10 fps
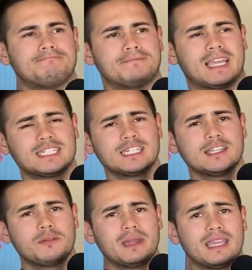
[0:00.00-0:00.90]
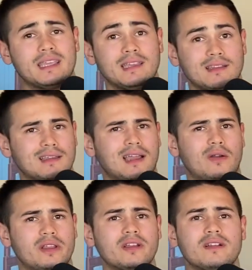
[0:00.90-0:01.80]
catching a little bit of heat
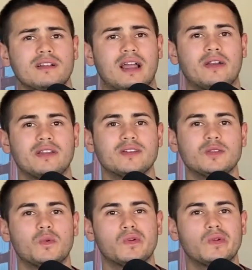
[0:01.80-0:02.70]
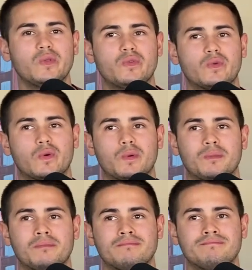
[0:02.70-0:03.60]
out here in the world for
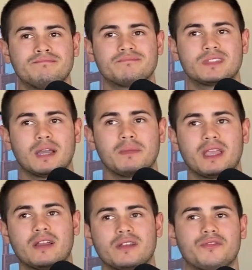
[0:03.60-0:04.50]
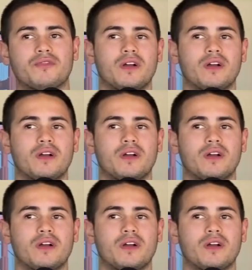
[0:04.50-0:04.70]
coming out of